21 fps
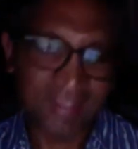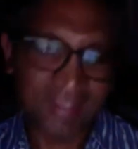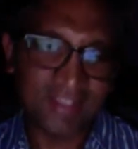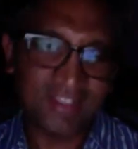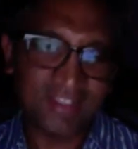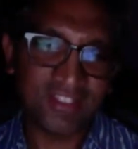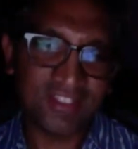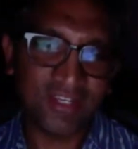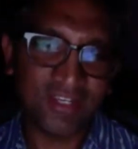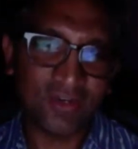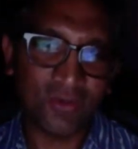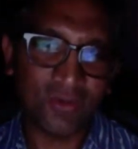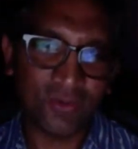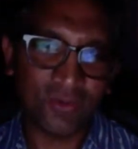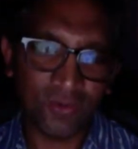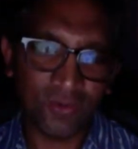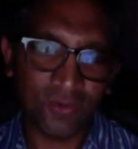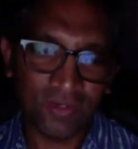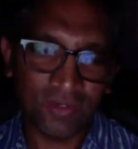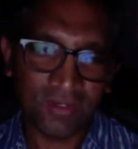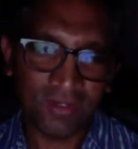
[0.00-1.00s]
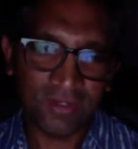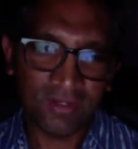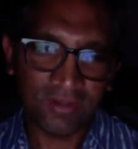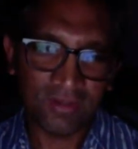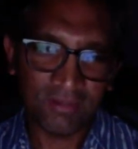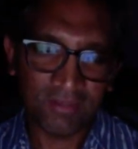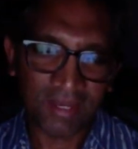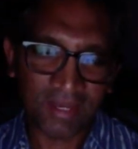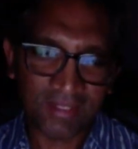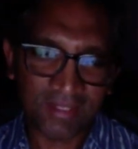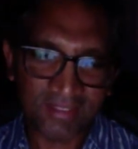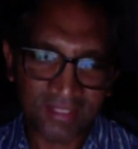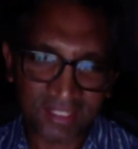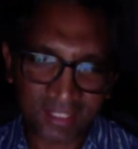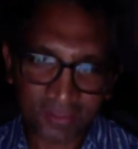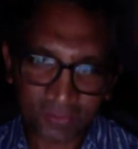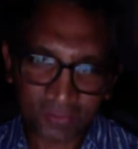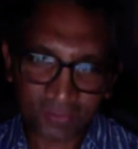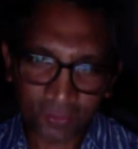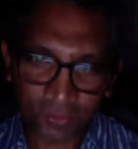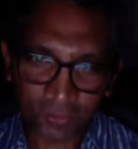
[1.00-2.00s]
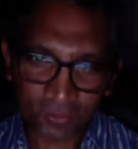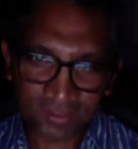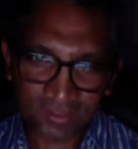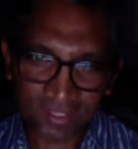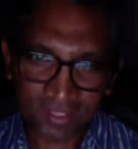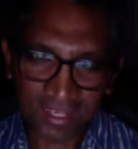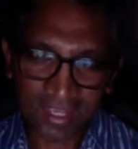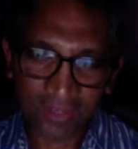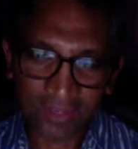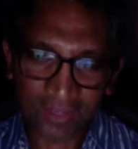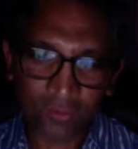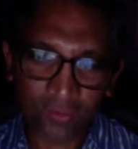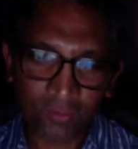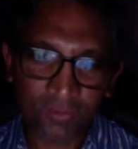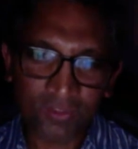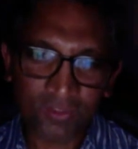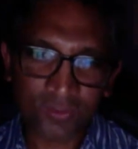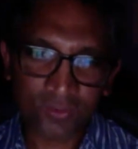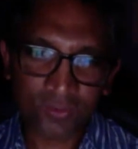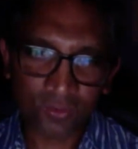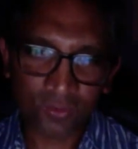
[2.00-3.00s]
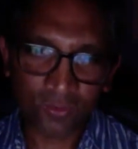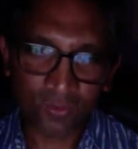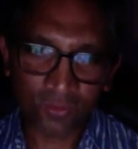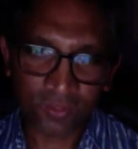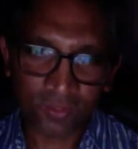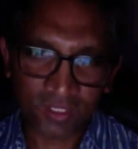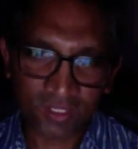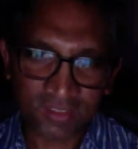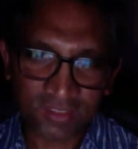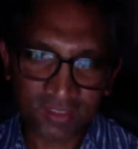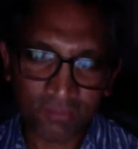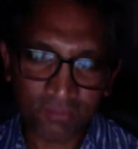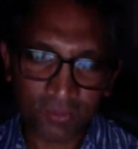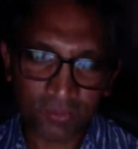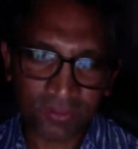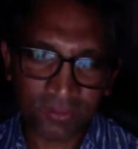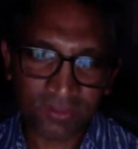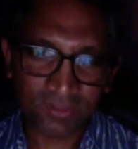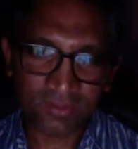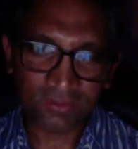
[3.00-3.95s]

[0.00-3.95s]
So yeah. by default, I almost always put,